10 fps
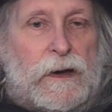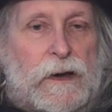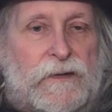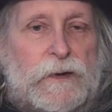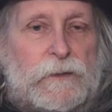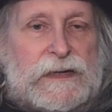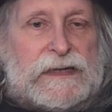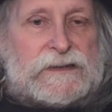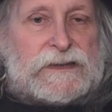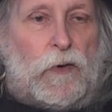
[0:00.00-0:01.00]
The film
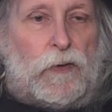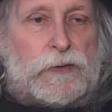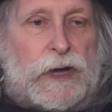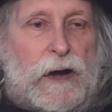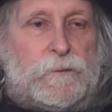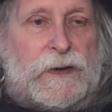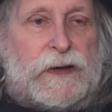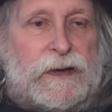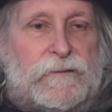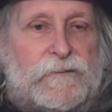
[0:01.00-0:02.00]
needs to hold up,
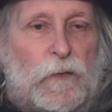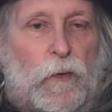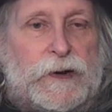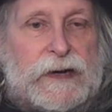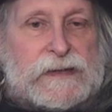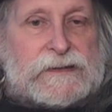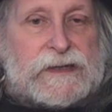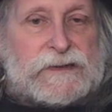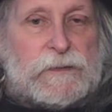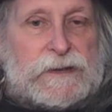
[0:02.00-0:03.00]
and for what it
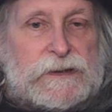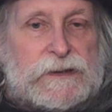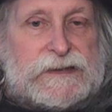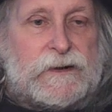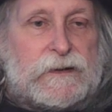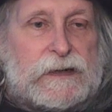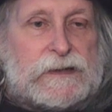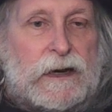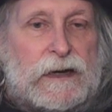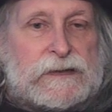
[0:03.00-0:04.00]
is, this one definitely
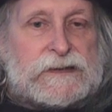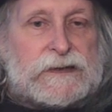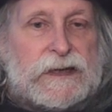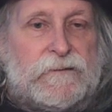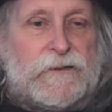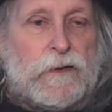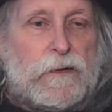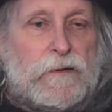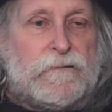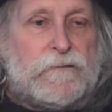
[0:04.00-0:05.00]
does. If
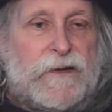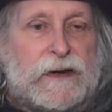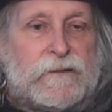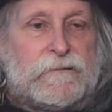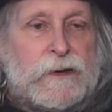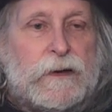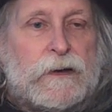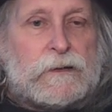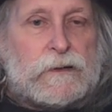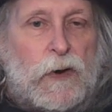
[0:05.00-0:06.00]
you're a fan of
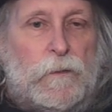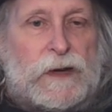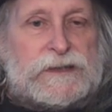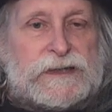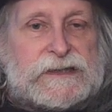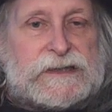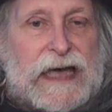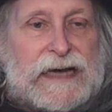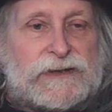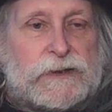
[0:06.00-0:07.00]
low-budget
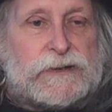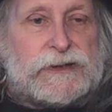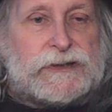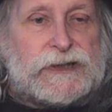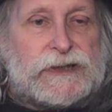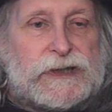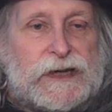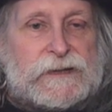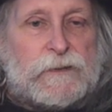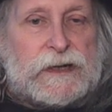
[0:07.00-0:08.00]
slashers, you should
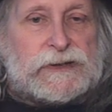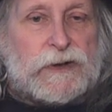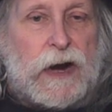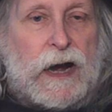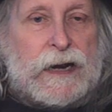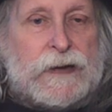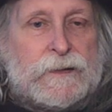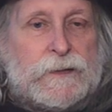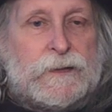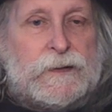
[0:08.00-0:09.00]
give this one a try.
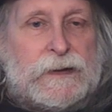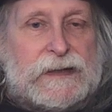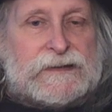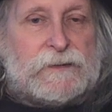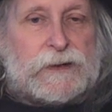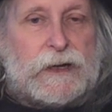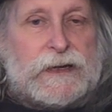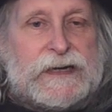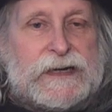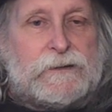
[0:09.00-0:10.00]
It's a
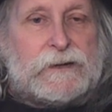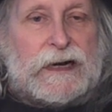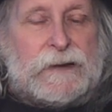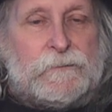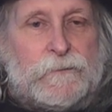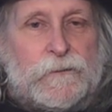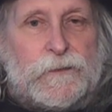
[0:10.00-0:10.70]
bloody good time.